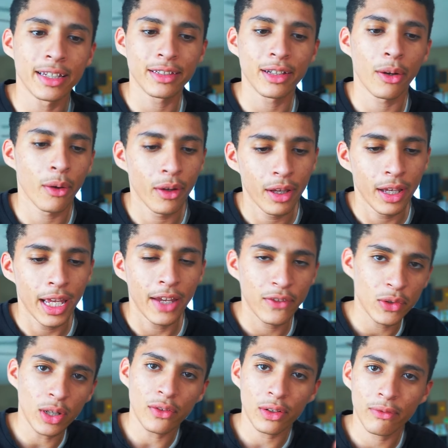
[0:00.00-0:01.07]
So if
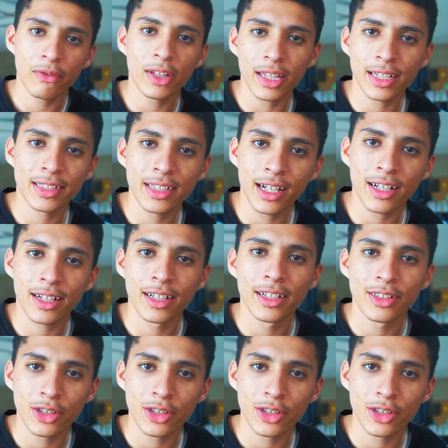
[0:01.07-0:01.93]
you're ever feeling stuck,